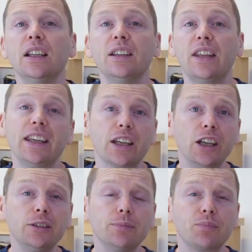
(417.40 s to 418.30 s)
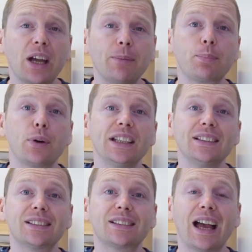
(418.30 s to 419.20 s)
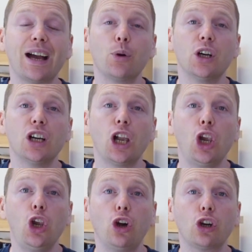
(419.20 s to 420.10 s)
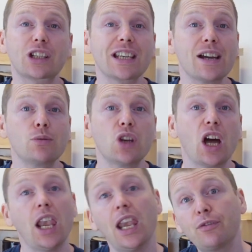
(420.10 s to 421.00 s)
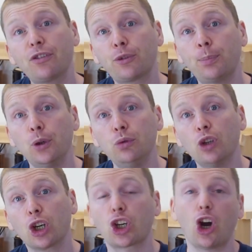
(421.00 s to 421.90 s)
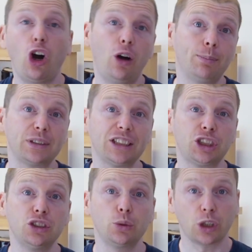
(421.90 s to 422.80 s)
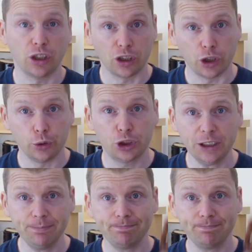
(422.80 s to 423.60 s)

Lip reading: There you go. That brings our lockdown love spoon competition to a conclusion.